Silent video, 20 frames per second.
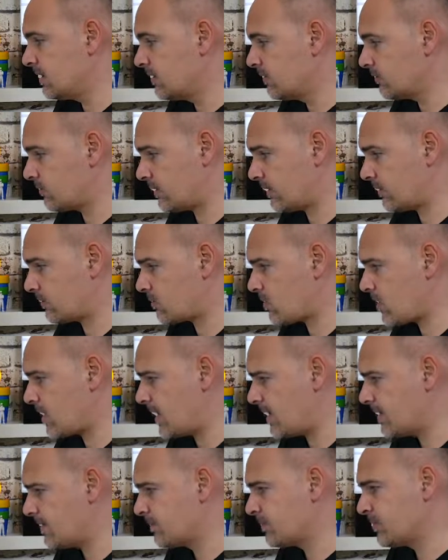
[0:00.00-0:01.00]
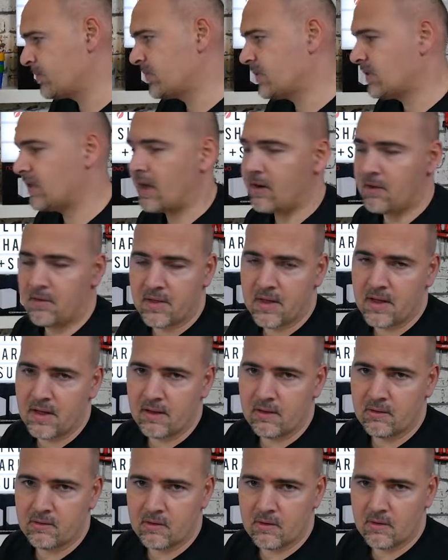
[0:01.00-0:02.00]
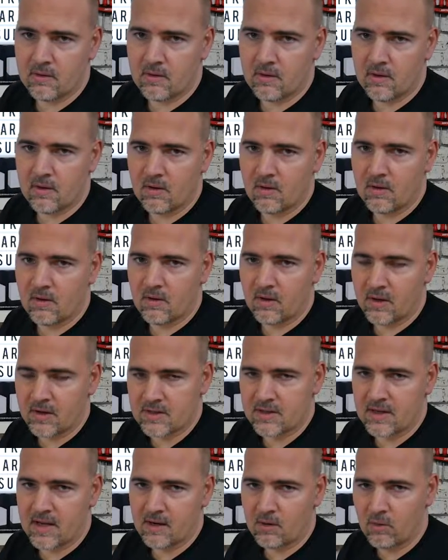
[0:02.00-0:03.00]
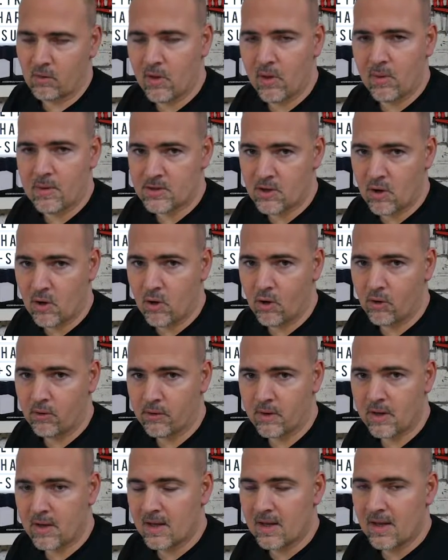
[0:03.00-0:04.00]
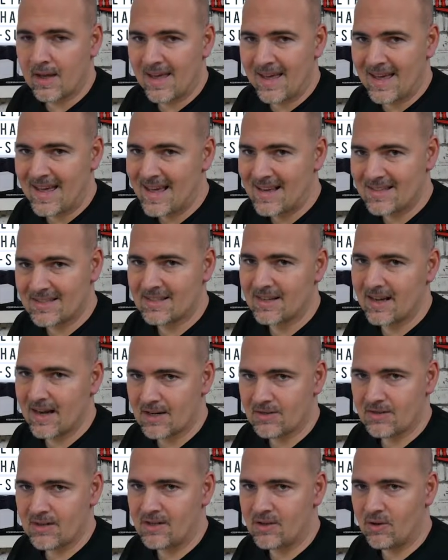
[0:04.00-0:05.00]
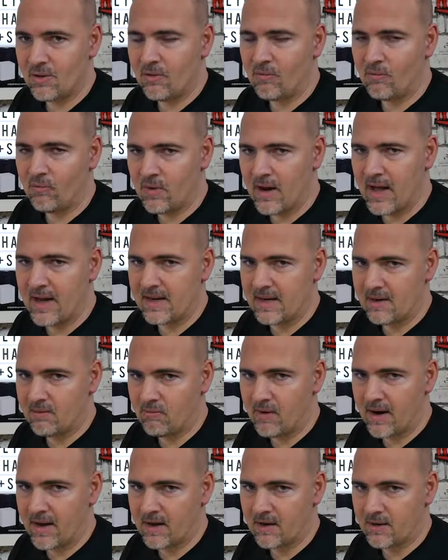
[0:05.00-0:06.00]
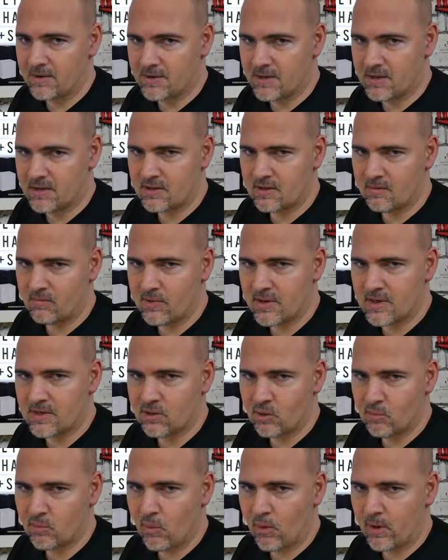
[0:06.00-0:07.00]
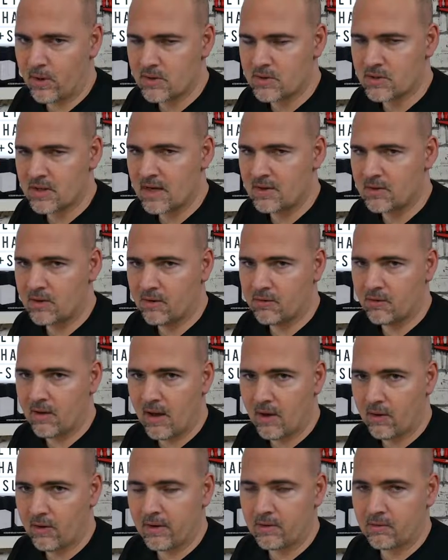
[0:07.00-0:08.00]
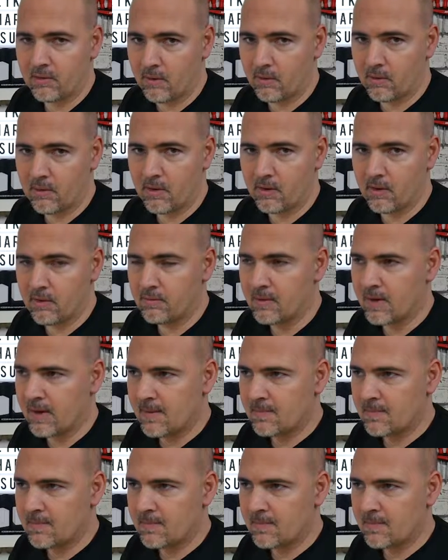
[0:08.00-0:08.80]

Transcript: So that's great. Now the thing is, like I said, although it's on, it isn't actually doing any regular system restore points. It does it on its own kind of